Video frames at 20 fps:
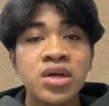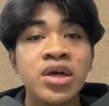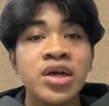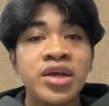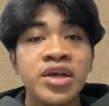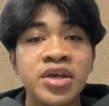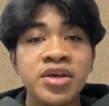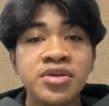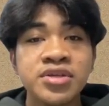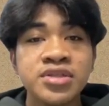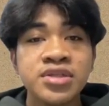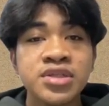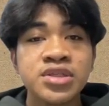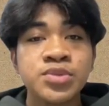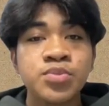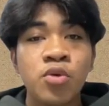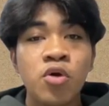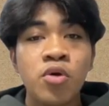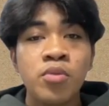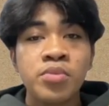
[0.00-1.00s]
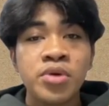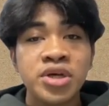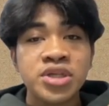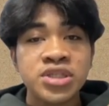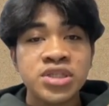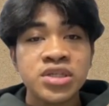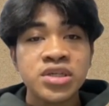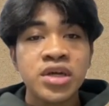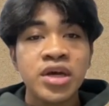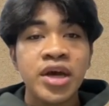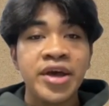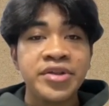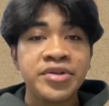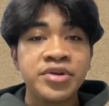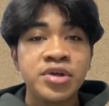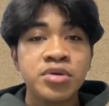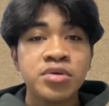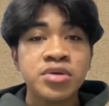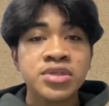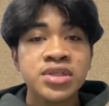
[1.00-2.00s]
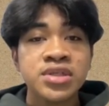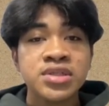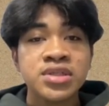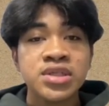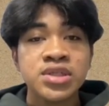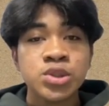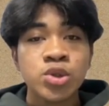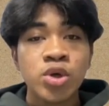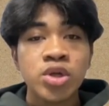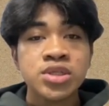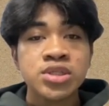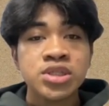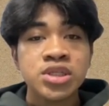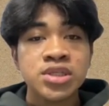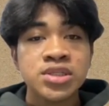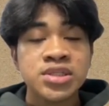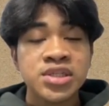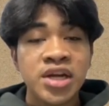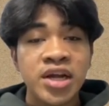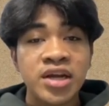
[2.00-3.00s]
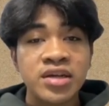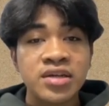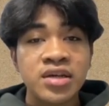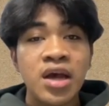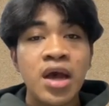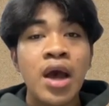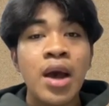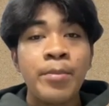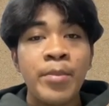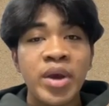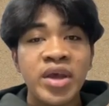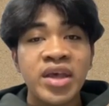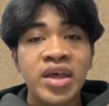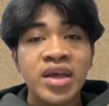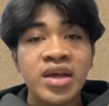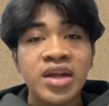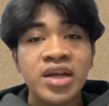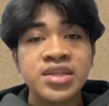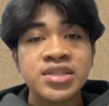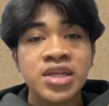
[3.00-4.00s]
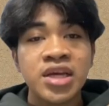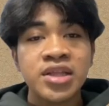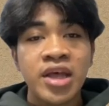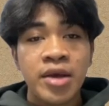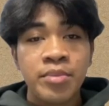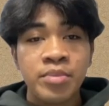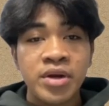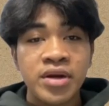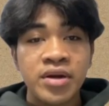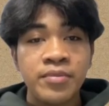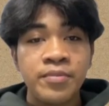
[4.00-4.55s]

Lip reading: increases pore pressure and reduces the soil's shear strength, making landslide happen.